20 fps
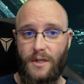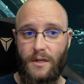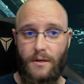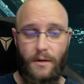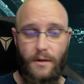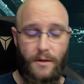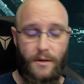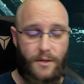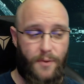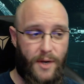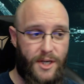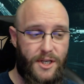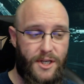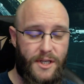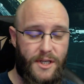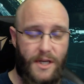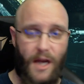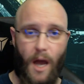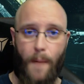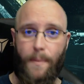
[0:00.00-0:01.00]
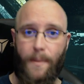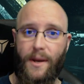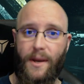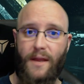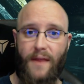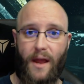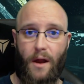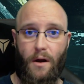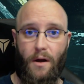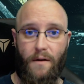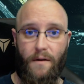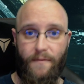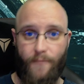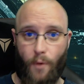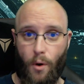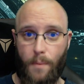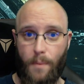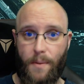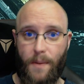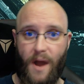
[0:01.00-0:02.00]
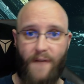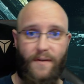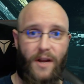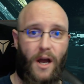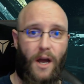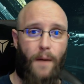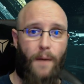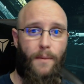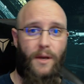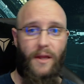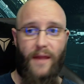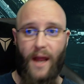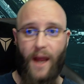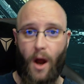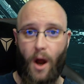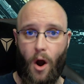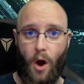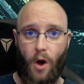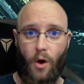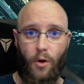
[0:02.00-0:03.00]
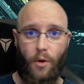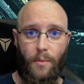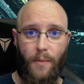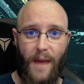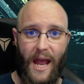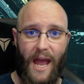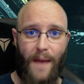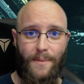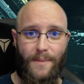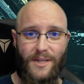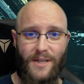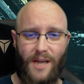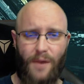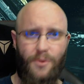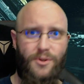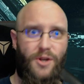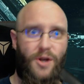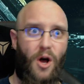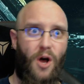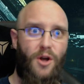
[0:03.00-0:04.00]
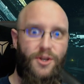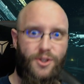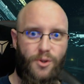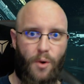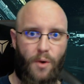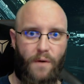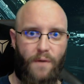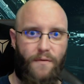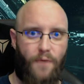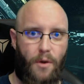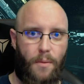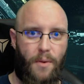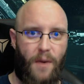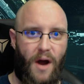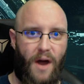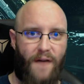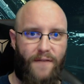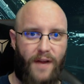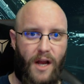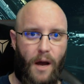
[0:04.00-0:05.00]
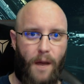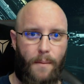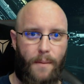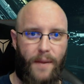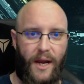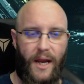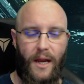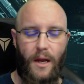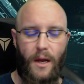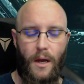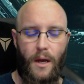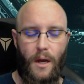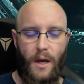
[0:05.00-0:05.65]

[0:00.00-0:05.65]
And you know, Twitch is a company, they are a for-profit company, they are owned by Amazon, who's also a for-profit company,